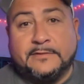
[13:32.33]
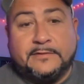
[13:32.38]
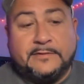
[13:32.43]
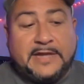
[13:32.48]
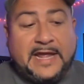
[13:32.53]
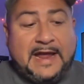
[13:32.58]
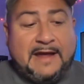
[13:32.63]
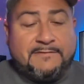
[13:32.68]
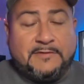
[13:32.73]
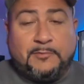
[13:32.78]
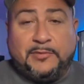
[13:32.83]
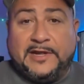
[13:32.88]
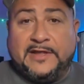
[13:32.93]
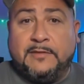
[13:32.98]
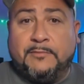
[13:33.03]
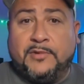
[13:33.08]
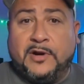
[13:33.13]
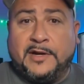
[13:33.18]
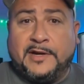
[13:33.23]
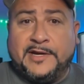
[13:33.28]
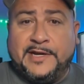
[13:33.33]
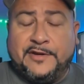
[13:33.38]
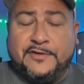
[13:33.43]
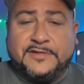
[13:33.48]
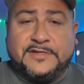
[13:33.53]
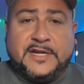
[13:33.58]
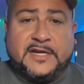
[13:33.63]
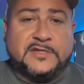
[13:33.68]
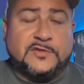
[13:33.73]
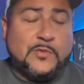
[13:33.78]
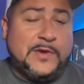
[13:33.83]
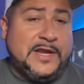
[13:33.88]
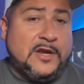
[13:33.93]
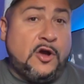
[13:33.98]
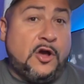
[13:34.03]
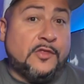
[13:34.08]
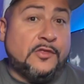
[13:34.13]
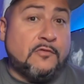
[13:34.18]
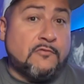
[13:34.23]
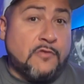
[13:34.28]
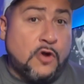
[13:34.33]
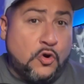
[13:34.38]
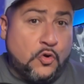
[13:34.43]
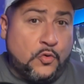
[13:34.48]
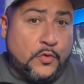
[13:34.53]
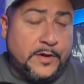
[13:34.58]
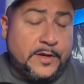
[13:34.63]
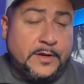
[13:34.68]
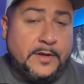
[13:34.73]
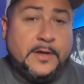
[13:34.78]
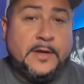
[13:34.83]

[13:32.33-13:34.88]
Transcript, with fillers: They have to play the Buccaneers next week on the road